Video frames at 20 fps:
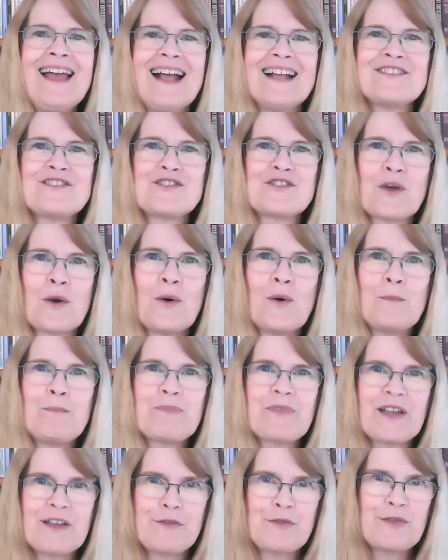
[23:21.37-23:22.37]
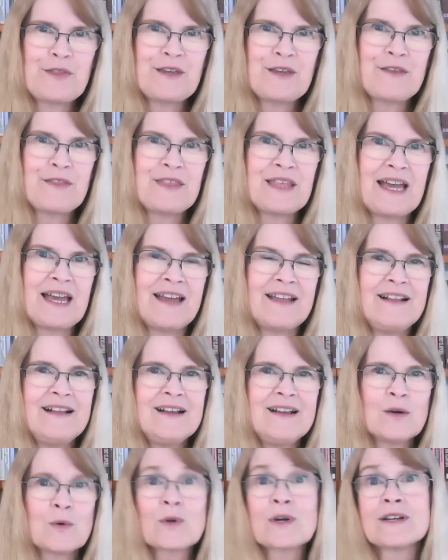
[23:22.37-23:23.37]
And so I think that
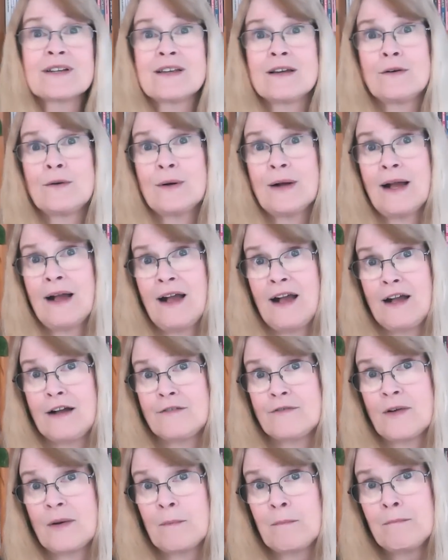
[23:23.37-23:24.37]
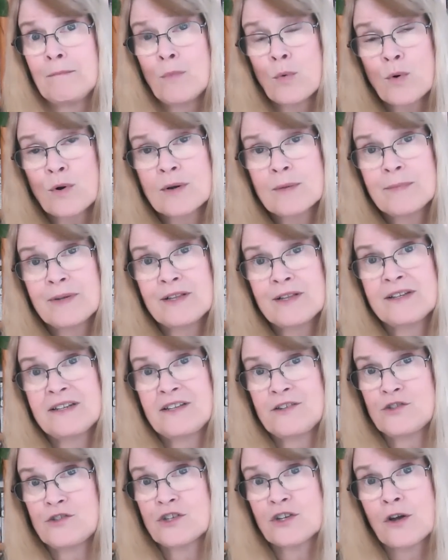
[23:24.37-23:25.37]
we're going to have more
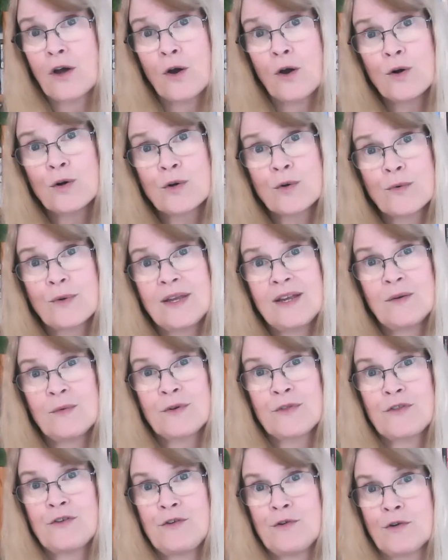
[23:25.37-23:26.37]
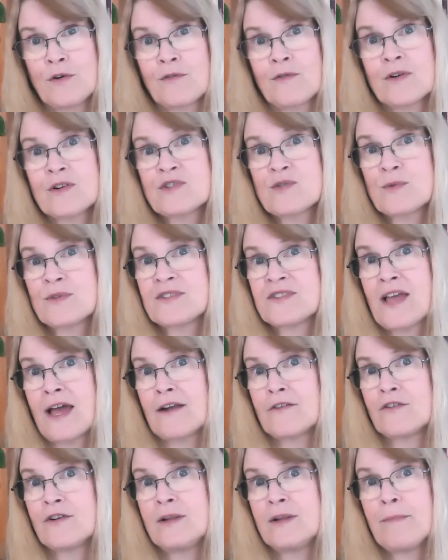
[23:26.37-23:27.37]
ability to co-create with the universe with
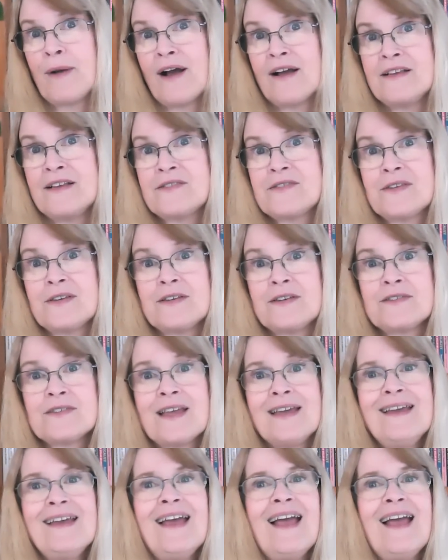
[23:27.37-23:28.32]
Saturn and Pisces.